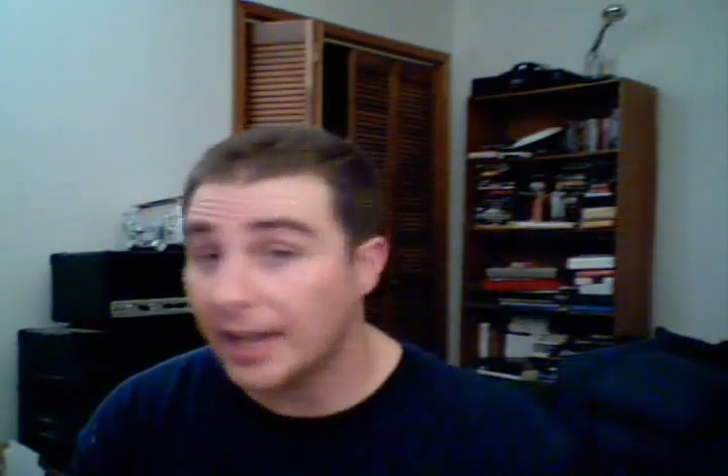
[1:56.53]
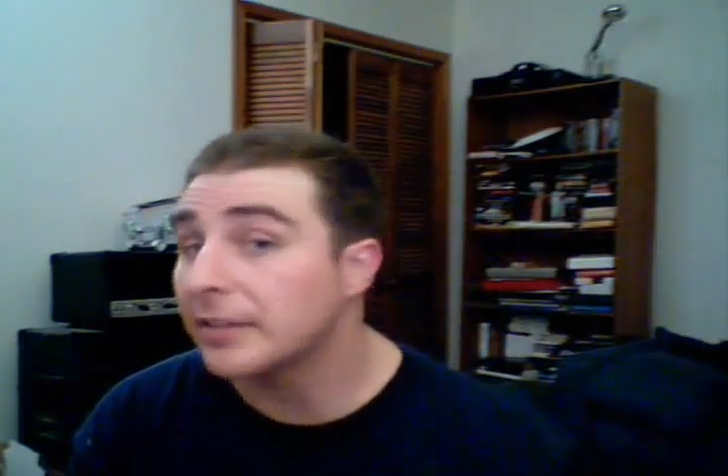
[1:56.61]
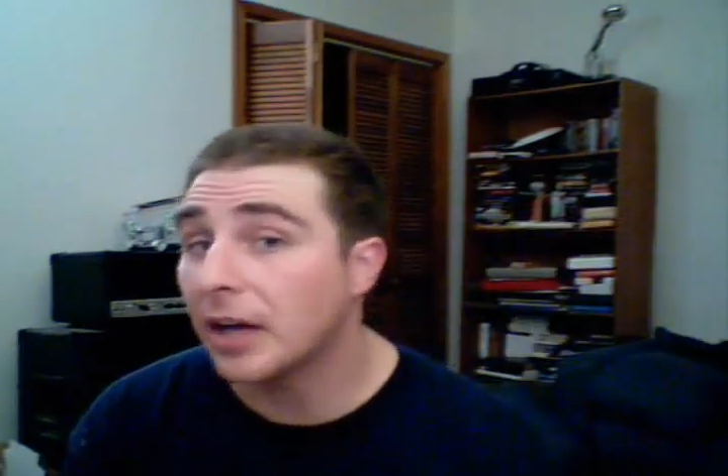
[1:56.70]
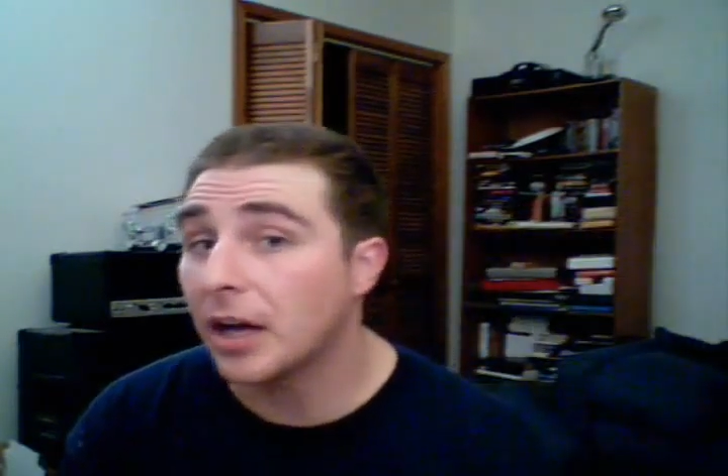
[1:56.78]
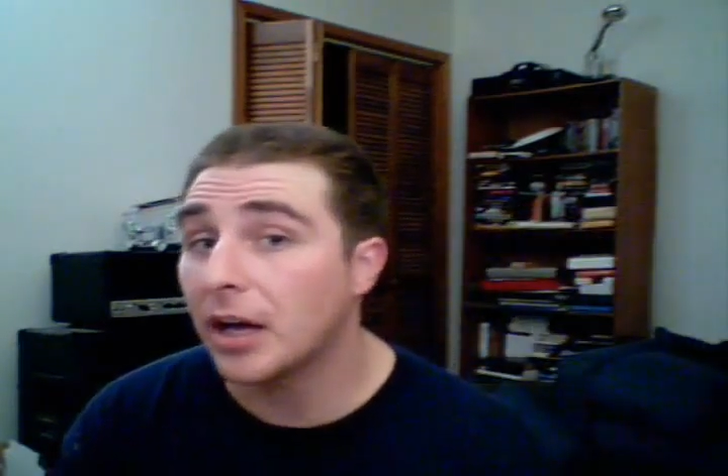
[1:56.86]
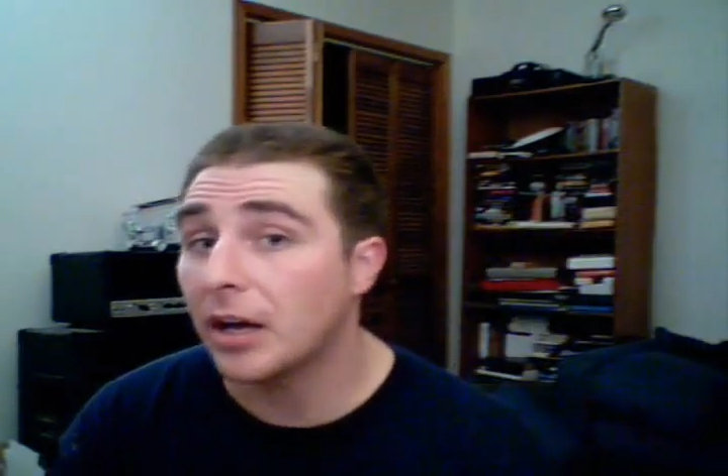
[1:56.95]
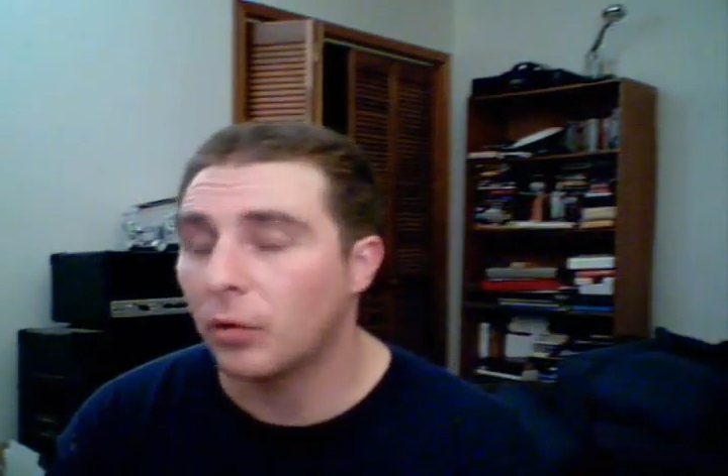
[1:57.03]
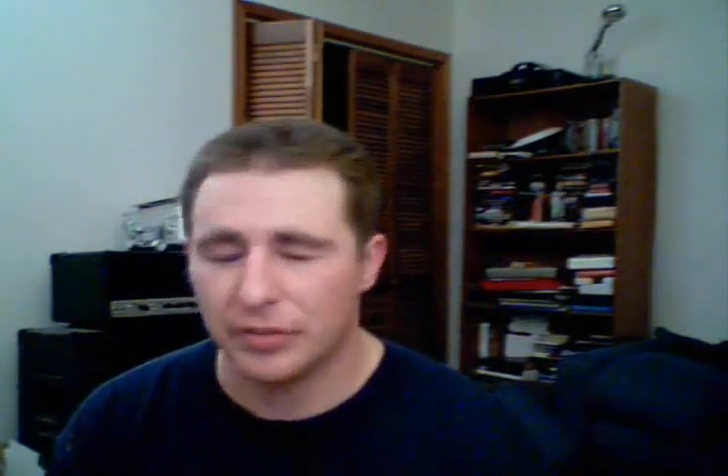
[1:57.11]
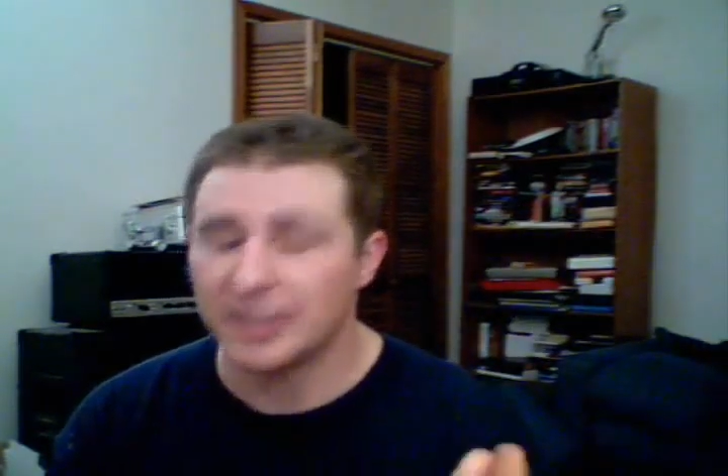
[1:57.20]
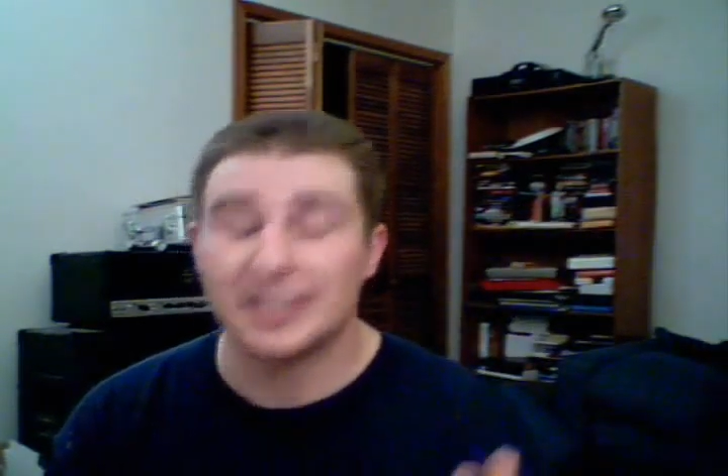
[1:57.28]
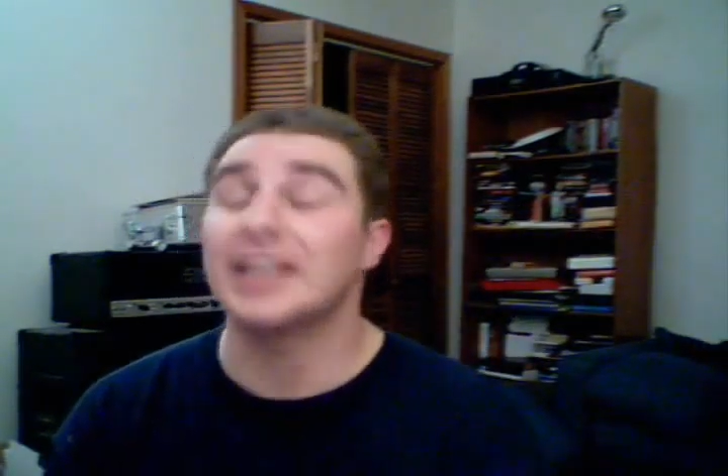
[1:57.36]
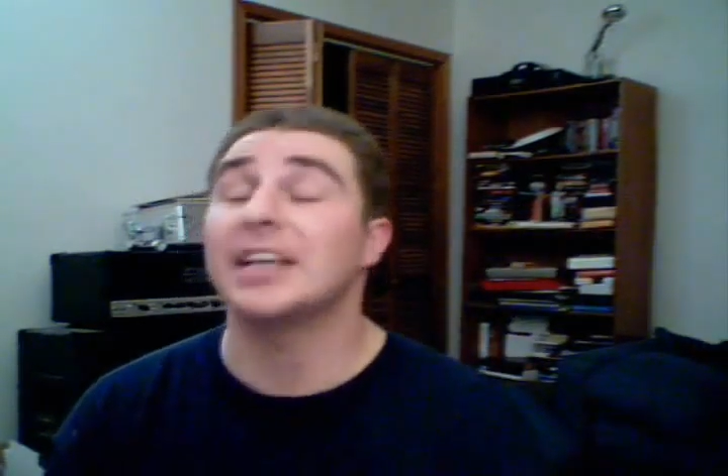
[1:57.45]
anti, or
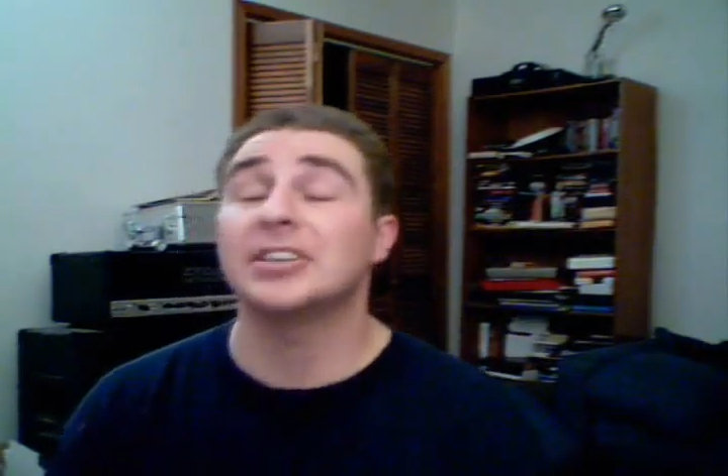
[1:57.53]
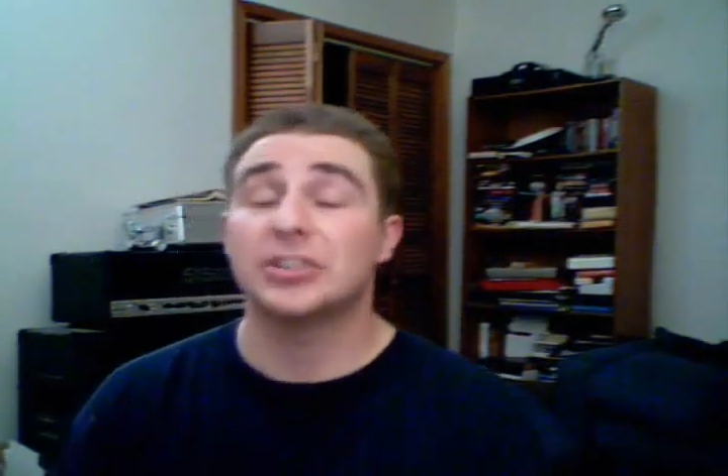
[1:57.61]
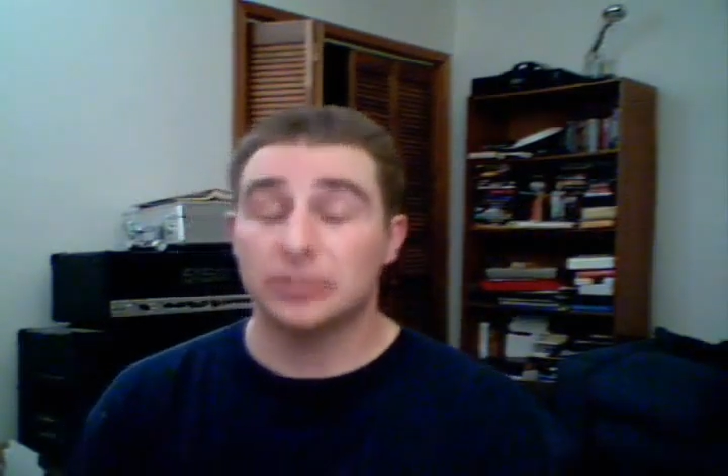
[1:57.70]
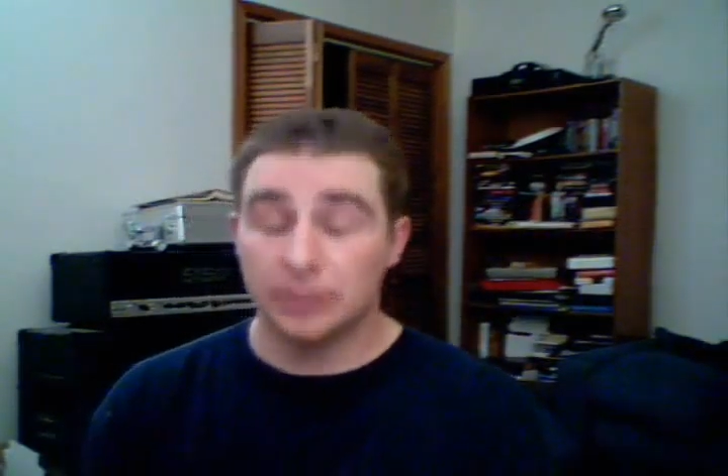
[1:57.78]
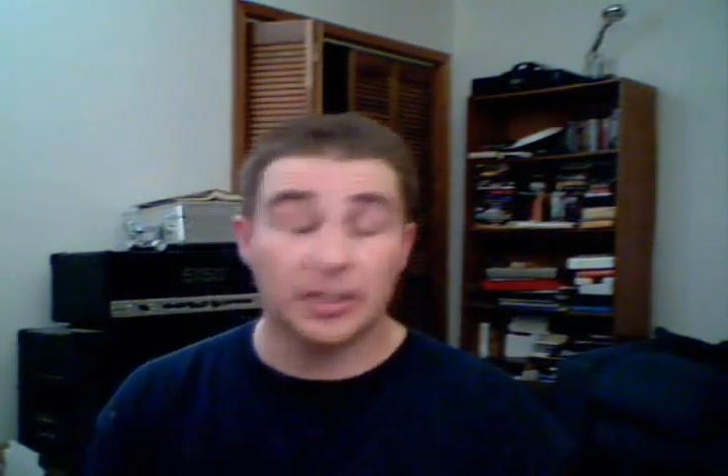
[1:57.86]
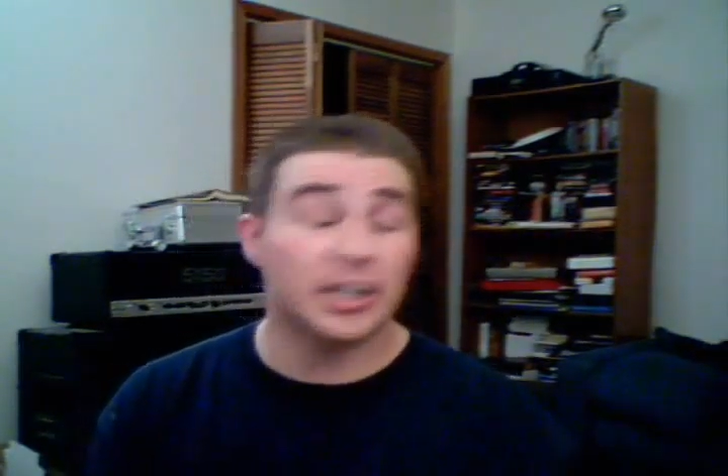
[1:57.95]
the dis.